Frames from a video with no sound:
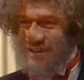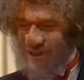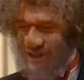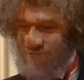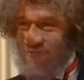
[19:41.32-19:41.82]

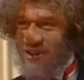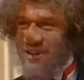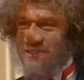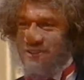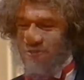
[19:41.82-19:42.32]
They really
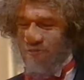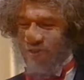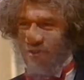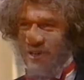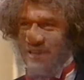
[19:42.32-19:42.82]
do
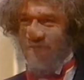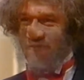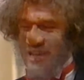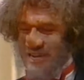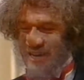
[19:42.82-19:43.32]
fall at your
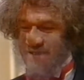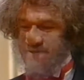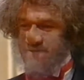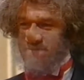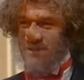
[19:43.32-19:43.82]
feet.
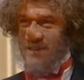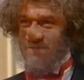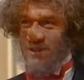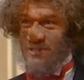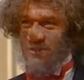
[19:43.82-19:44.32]
Must get
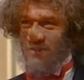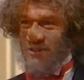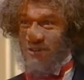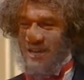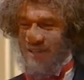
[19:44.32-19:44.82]
myself a
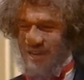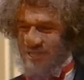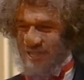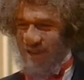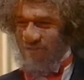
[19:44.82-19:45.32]
crate of that stuff.